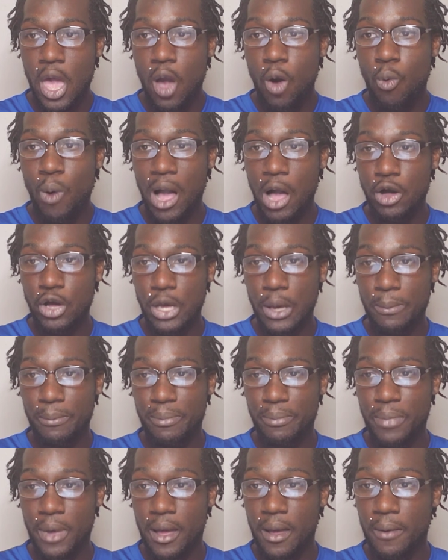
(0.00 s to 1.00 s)
while
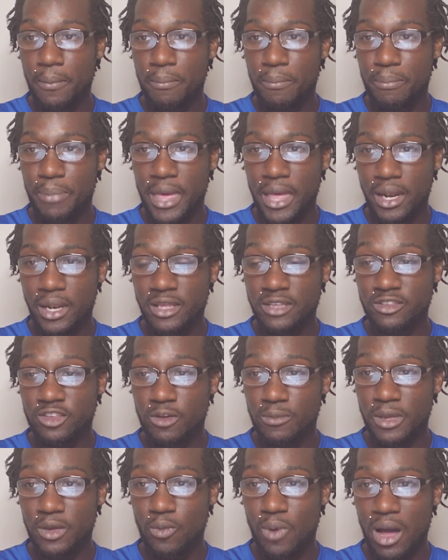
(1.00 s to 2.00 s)

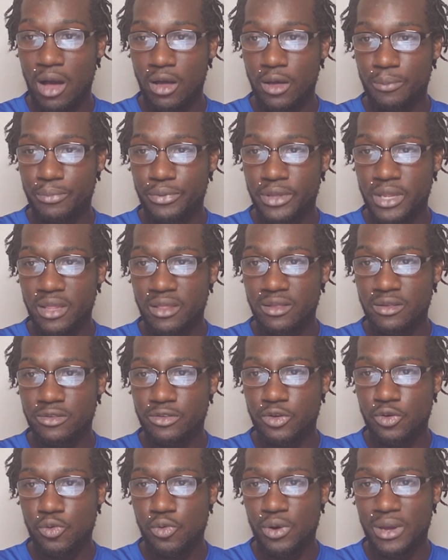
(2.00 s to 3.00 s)
completing the
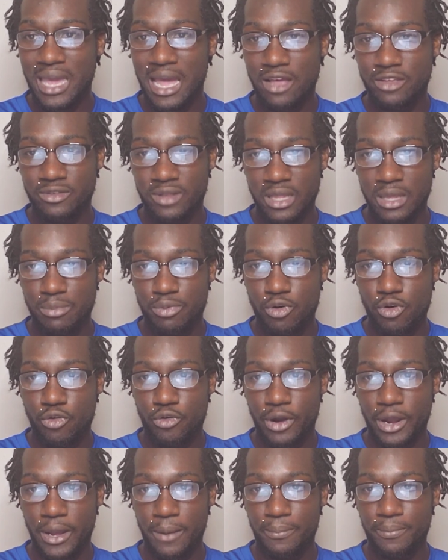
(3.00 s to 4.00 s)
school counseling
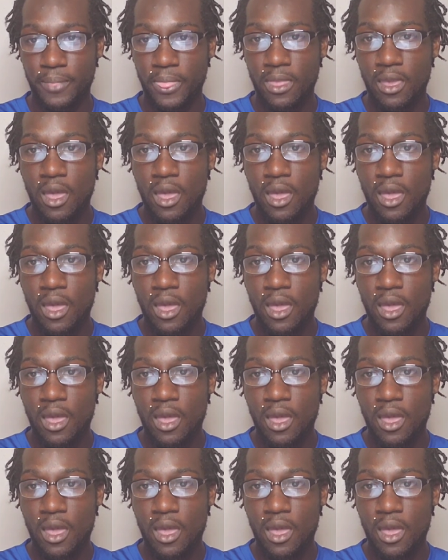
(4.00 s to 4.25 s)
program.